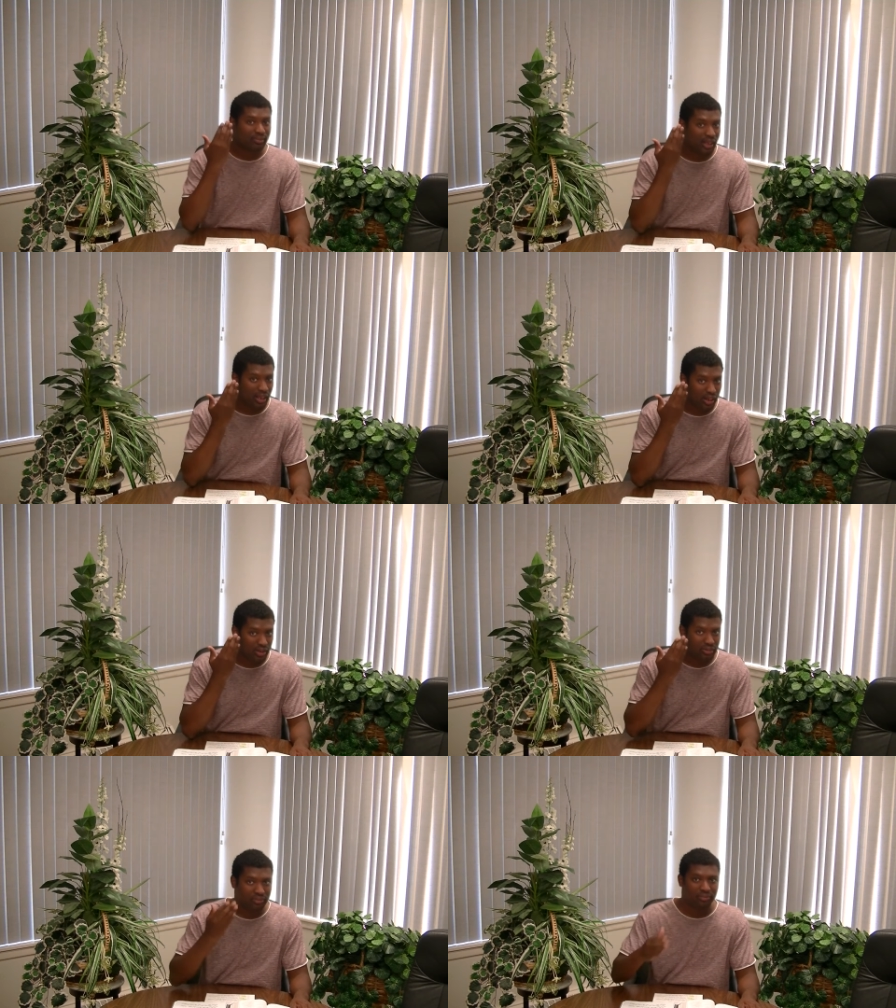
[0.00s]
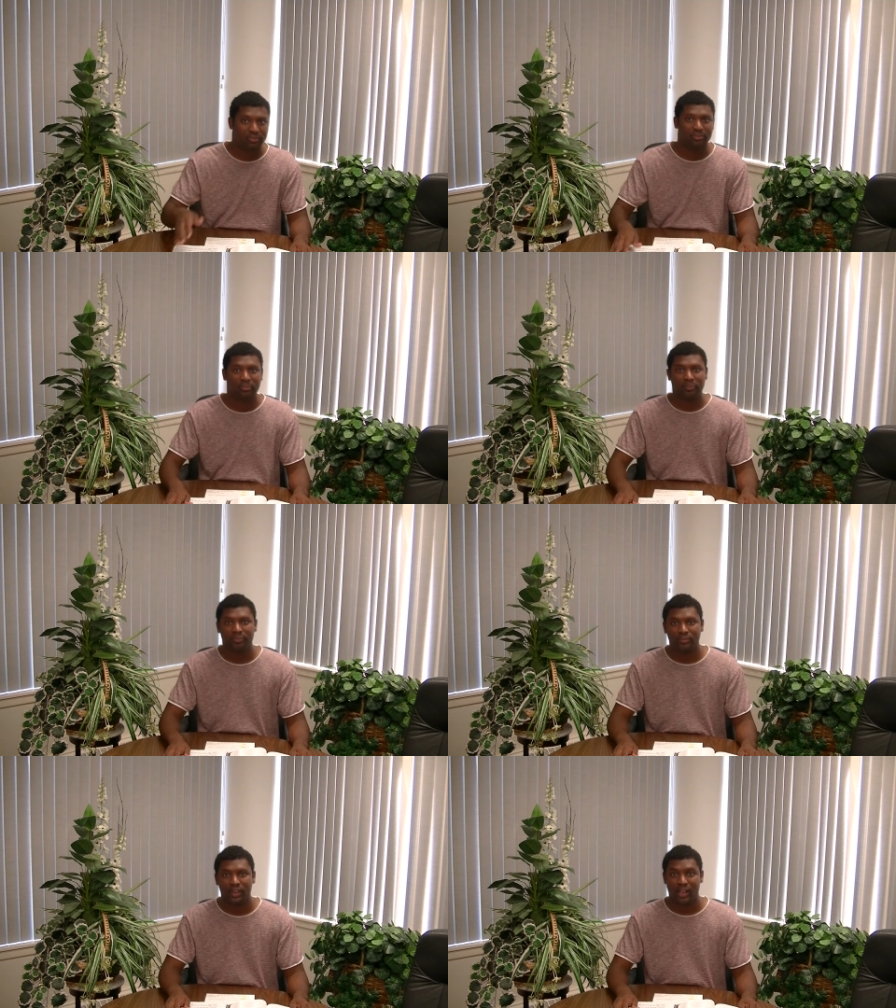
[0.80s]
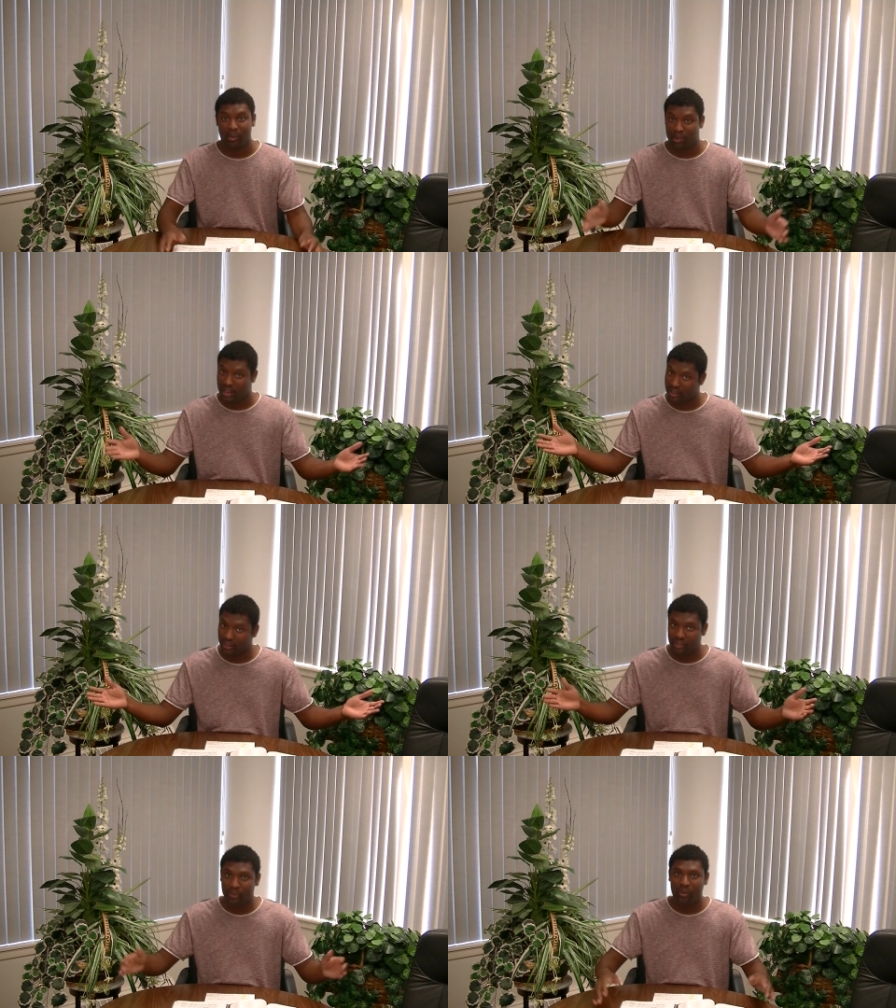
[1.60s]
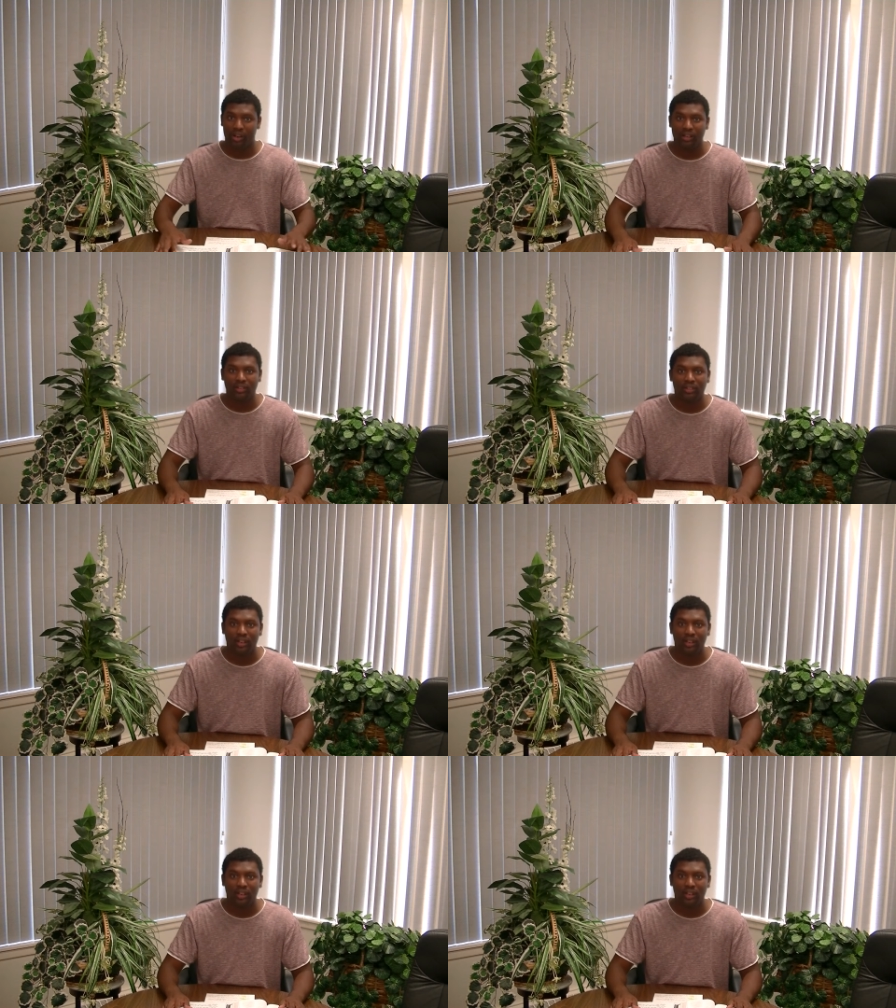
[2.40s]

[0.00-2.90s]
Hello? Am I the only one?